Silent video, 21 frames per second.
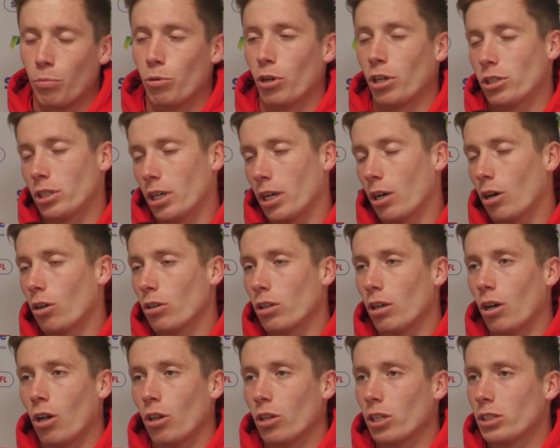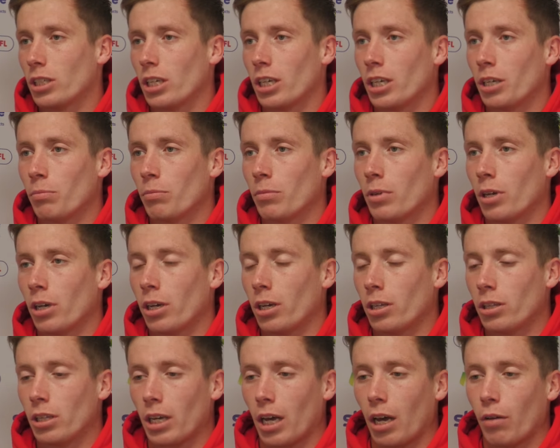I appreciate all the team
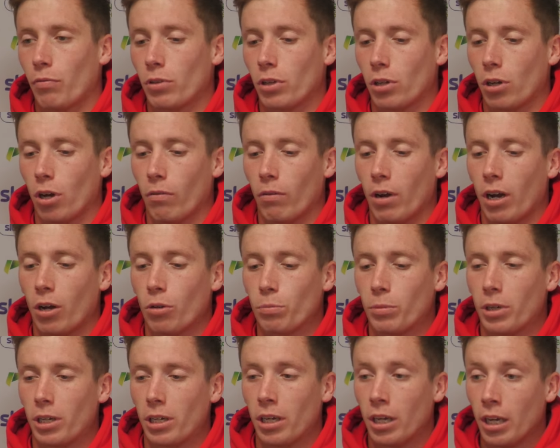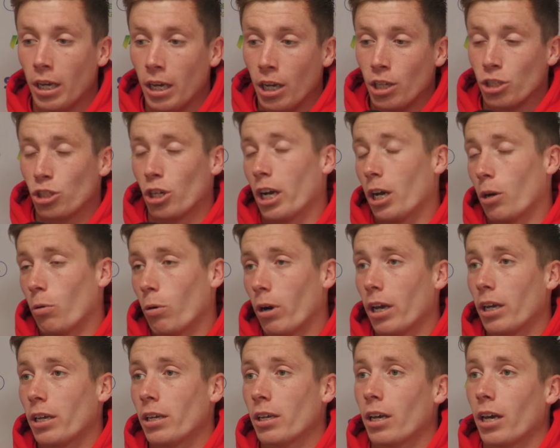and the gaffer that got round me straight
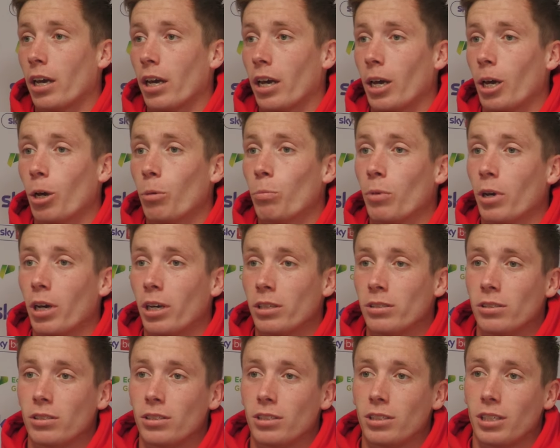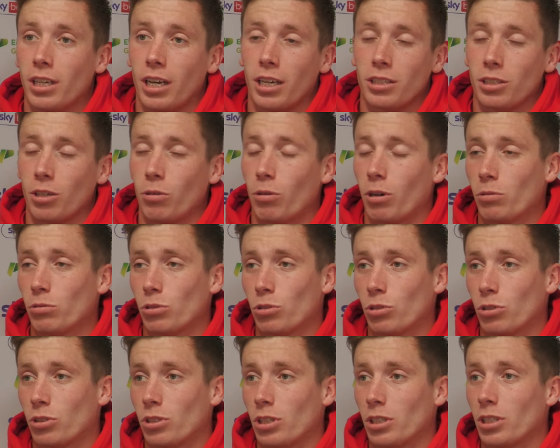away, and yeah, so I was
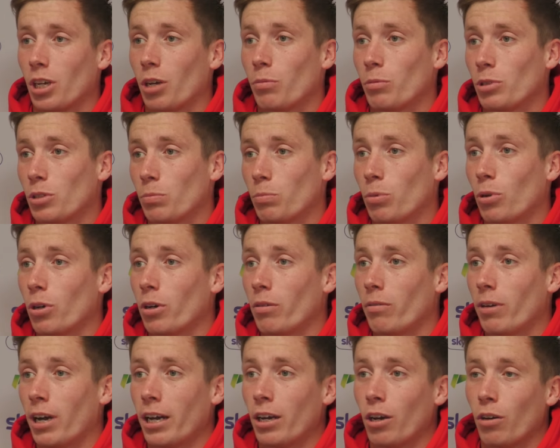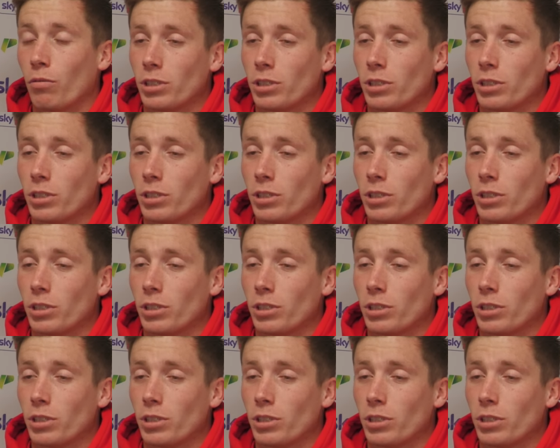just determined to put it right.